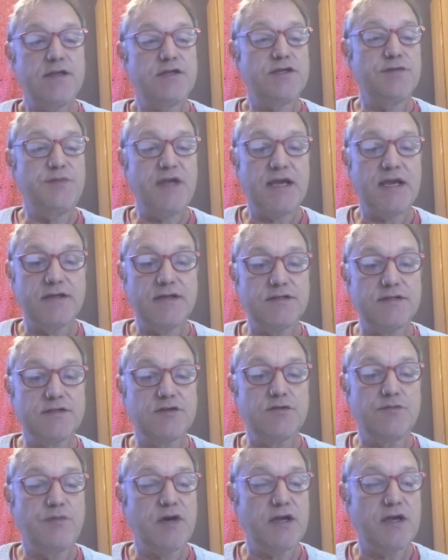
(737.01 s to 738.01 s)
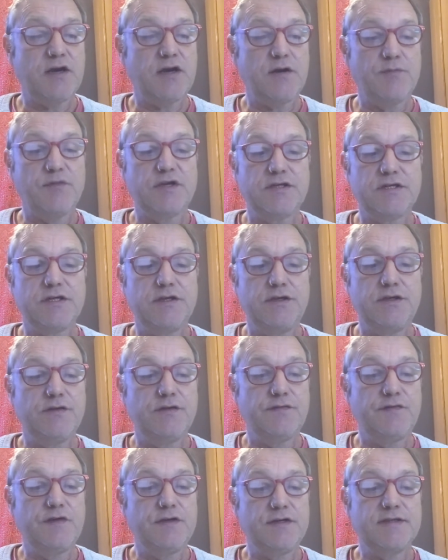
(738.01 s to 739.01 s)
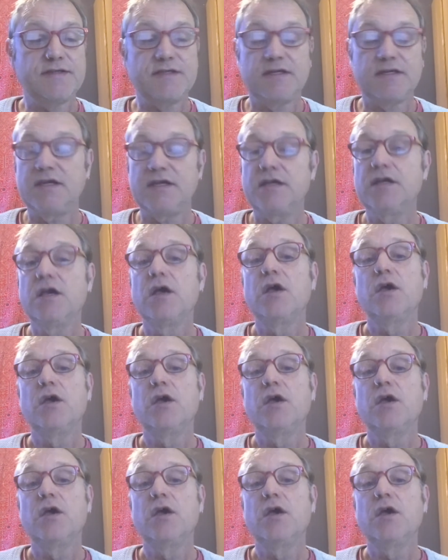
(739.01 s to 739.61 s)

to be understood by RMIT University,